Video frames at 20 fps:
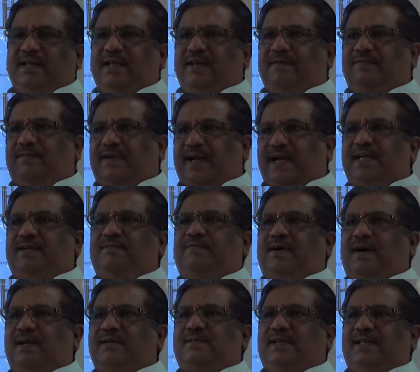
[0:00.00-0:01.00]
if light
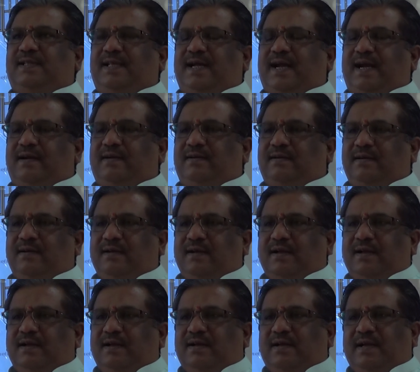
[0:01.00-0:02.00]
falls on that,
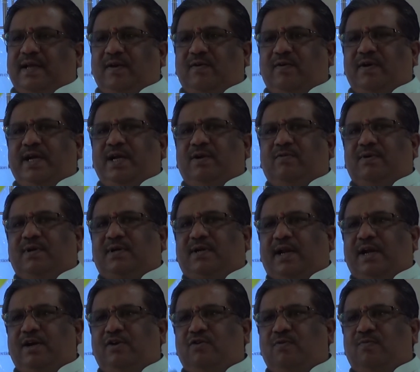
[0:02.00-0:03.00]
it will
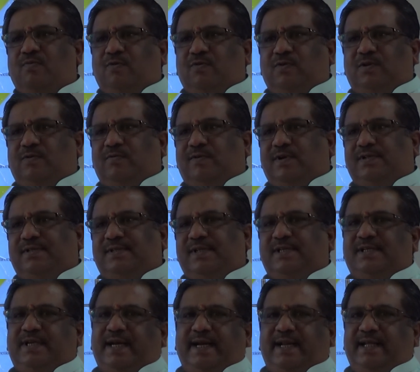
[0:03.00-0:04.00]
try to move towards the
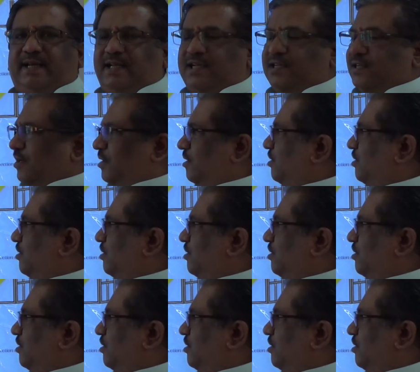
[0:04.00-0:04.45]
shady region.